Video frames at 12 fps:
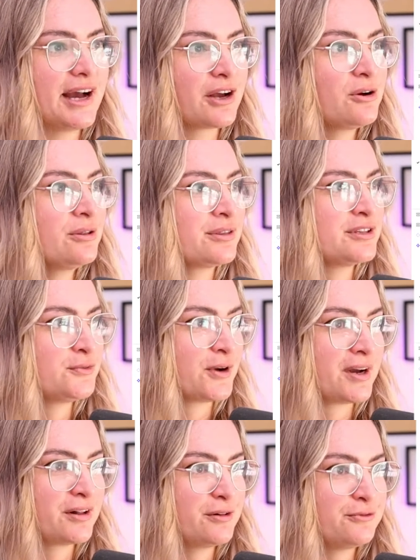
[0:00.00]
I got this
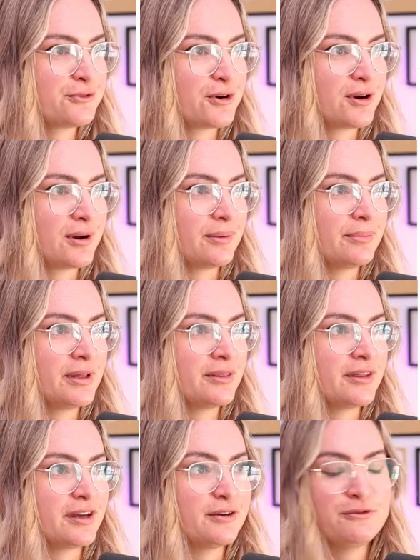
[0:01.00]
file from
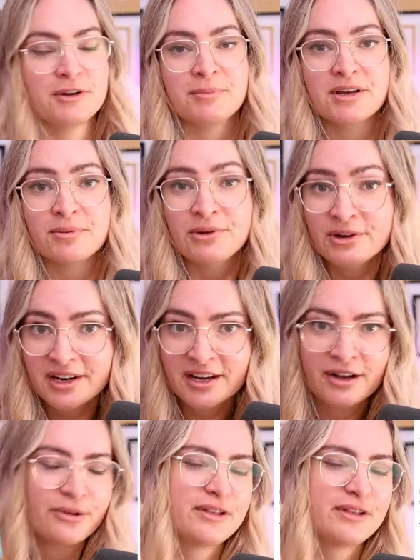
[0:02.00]
the Figma community.